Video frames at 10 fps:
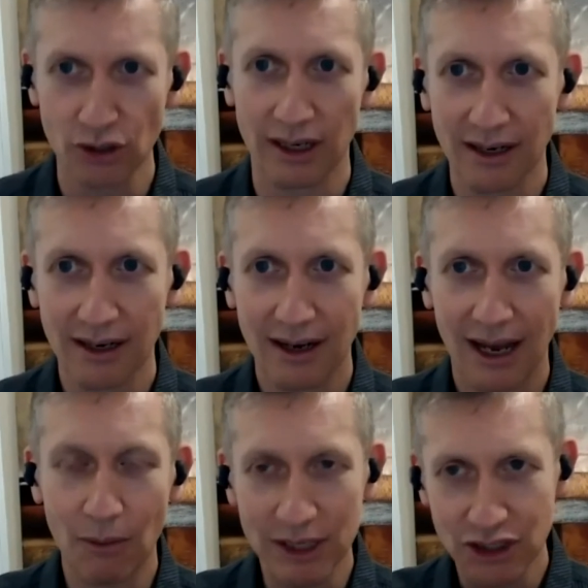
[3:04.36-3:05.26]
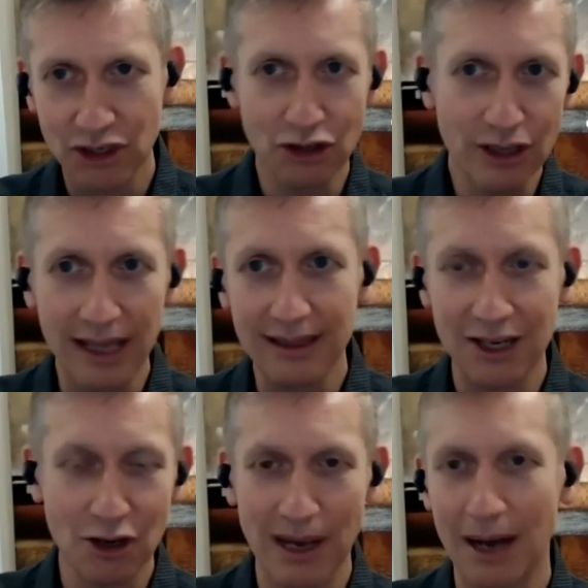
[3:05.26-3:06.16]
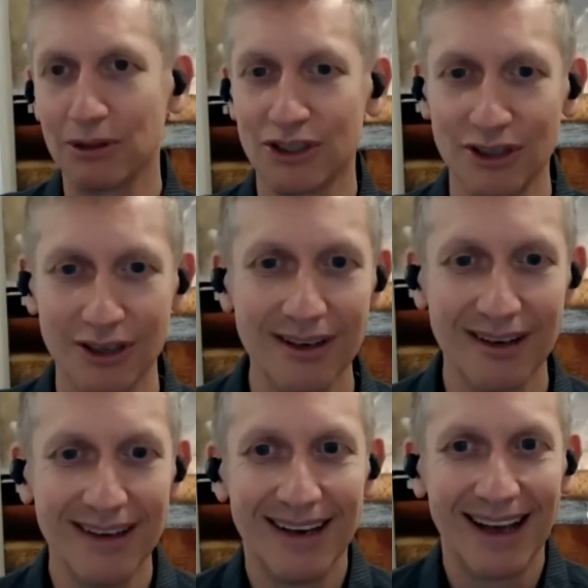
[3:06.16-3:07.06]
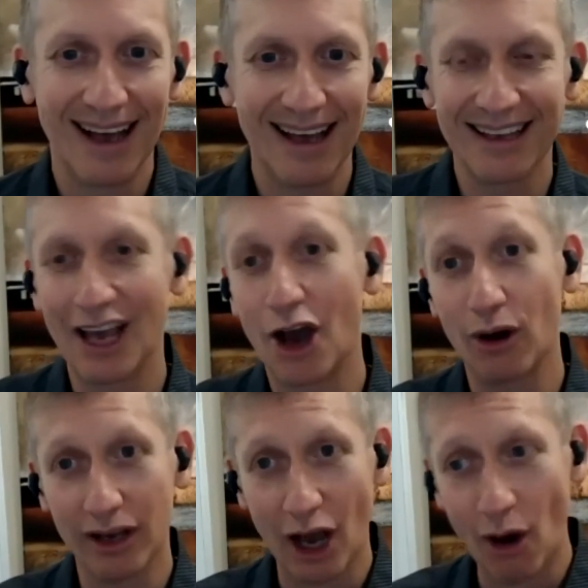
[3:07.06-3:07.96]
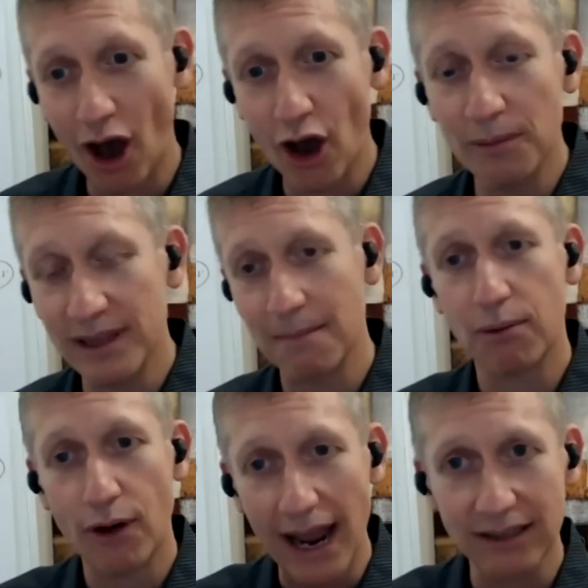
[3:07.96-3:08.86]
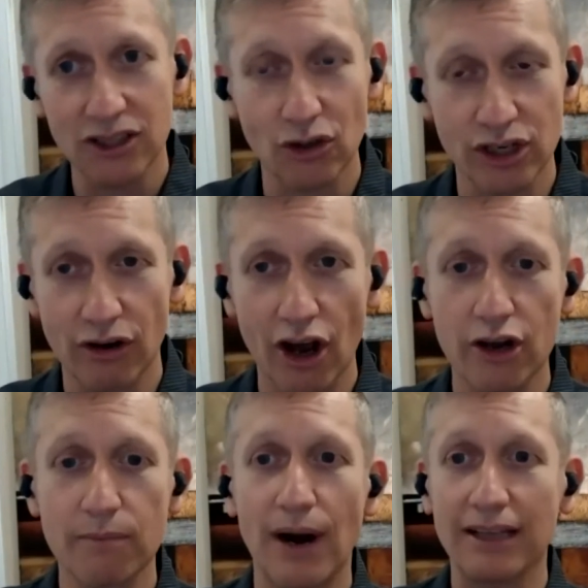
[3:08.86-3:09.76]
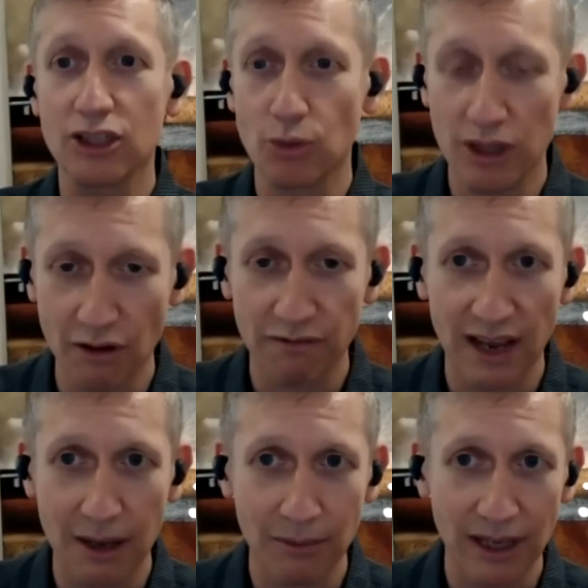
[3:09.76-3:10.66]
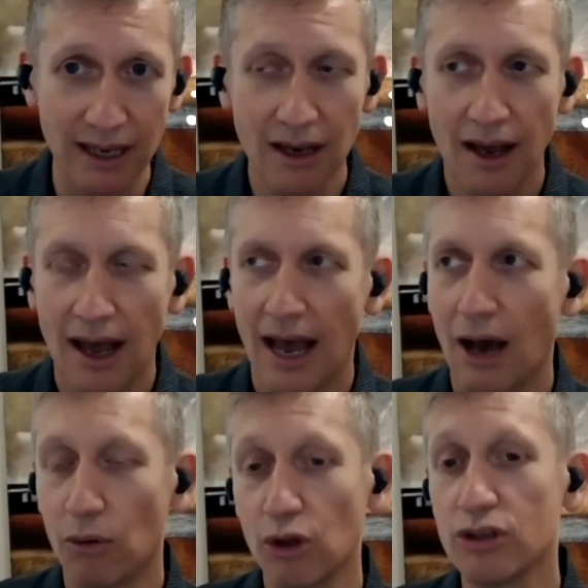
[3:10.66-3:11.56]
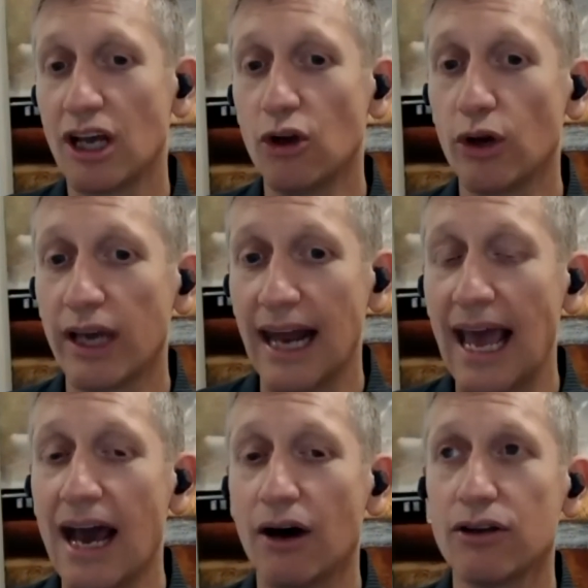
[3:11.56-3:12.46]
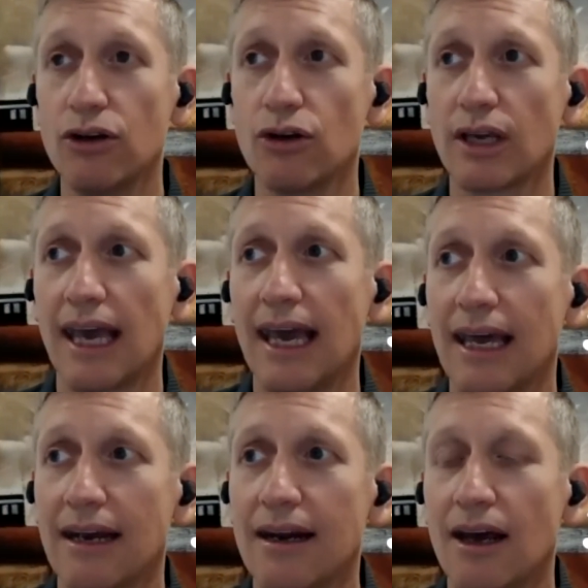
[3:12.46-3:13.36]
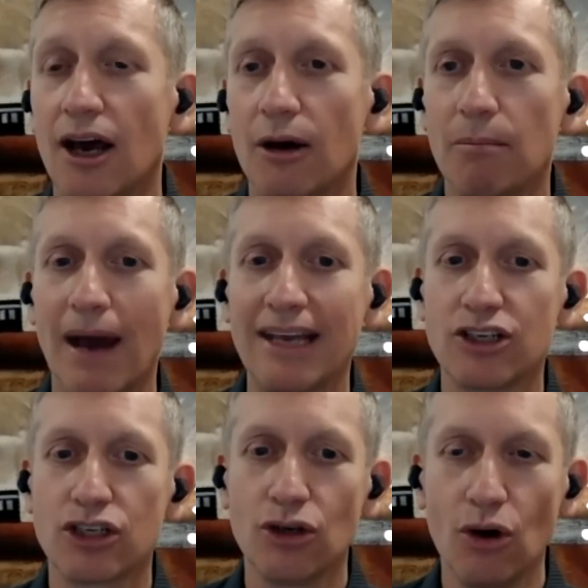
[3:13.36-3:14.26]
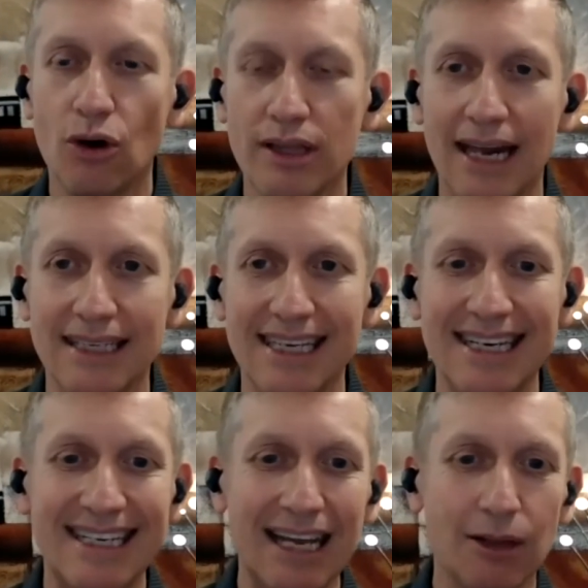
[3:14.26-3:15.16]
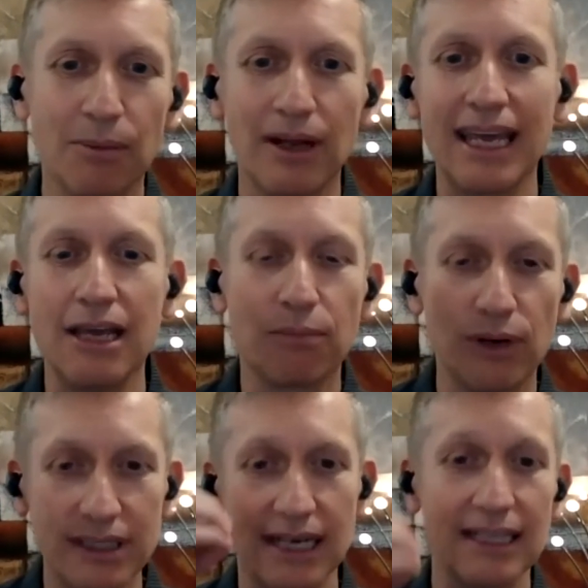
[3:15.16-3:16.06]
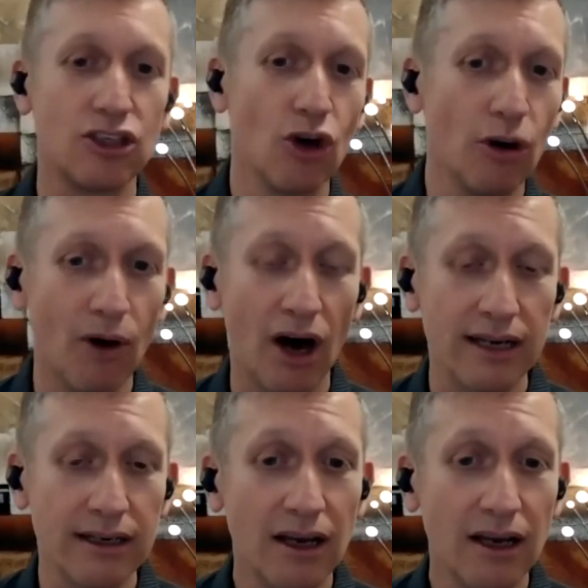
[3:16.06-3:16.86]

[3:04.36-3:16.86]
it. And once you do that, then you'll be able to go home and then practice on your own, practice with your family. We'll also look at how you can make sure that it's indelibly imprinted into your mind